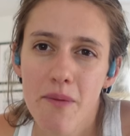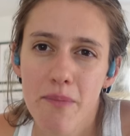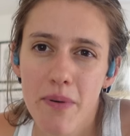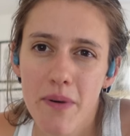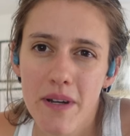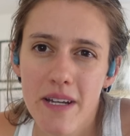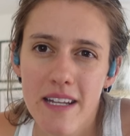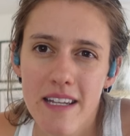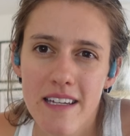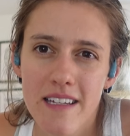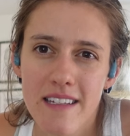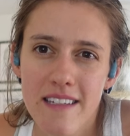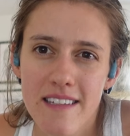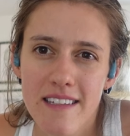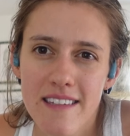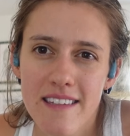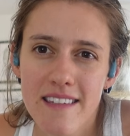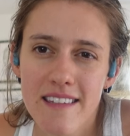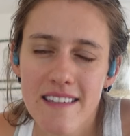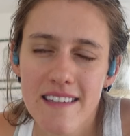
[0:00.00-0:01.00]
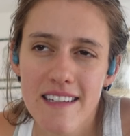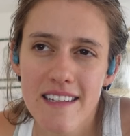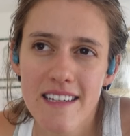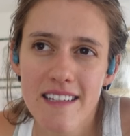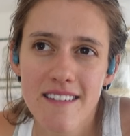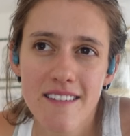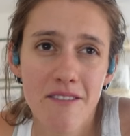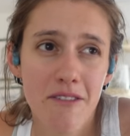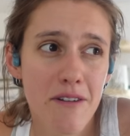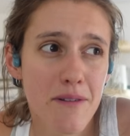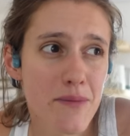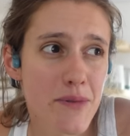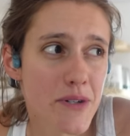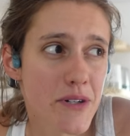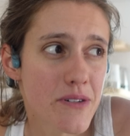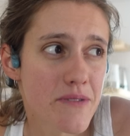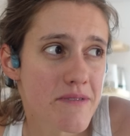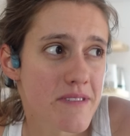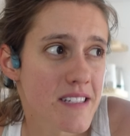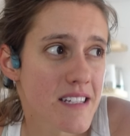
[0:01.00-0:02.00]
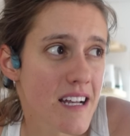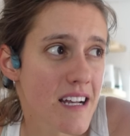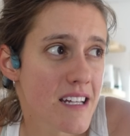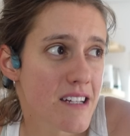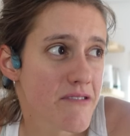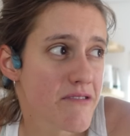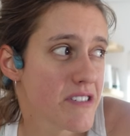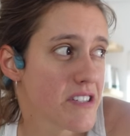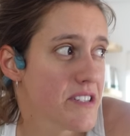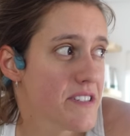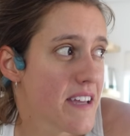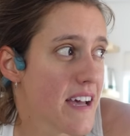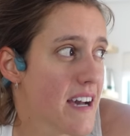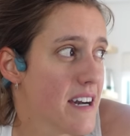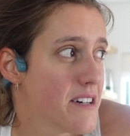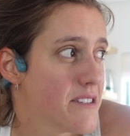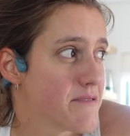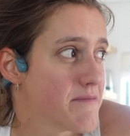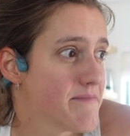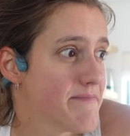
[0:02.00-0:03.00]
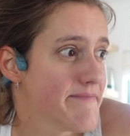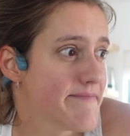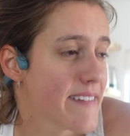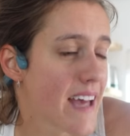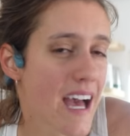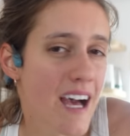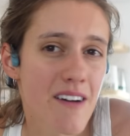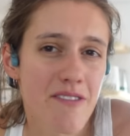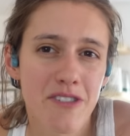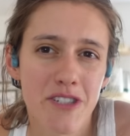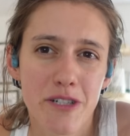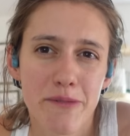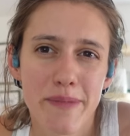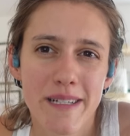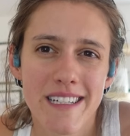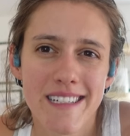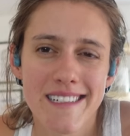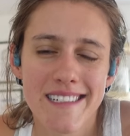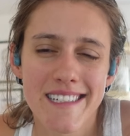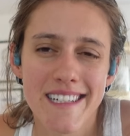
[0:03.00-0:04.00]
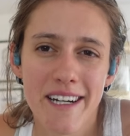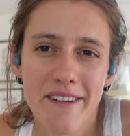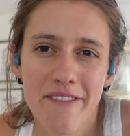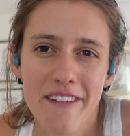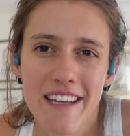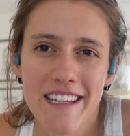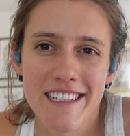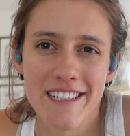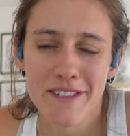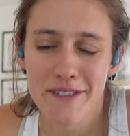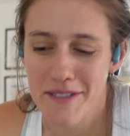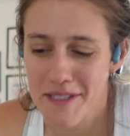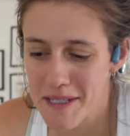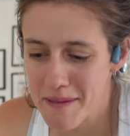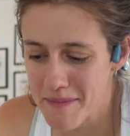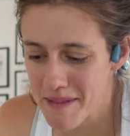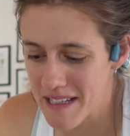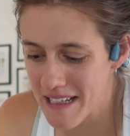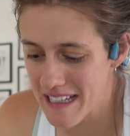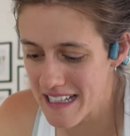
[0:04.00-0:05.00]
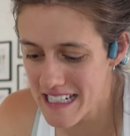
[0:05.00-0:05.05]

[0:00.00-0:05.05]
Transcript: The point is, it's normal to kind of feel down after a big event or something.